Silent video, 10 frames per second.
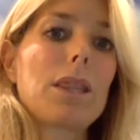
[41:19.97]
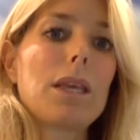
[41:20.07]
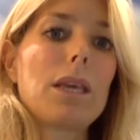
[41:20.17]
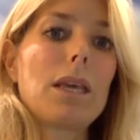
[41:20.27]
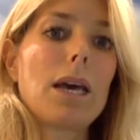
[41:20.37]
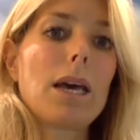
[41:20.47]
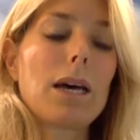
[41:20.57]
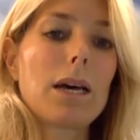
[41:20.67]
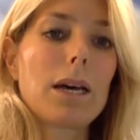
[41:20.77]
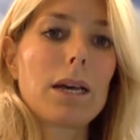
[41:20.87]
the
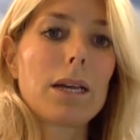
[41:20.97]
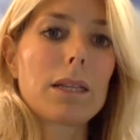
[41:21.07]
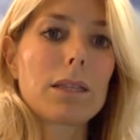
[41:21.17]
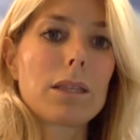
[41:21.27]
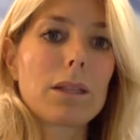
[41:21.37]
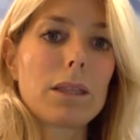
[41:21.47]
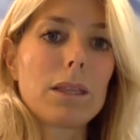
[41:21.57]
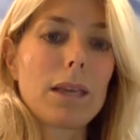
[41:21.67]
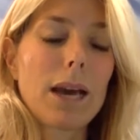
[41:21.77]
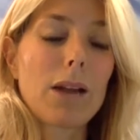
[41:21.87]

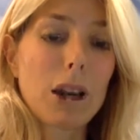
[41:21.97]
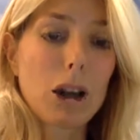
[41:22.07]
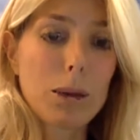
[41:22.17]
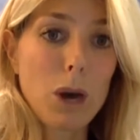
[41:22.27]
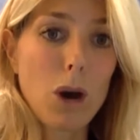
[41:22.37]
alveolar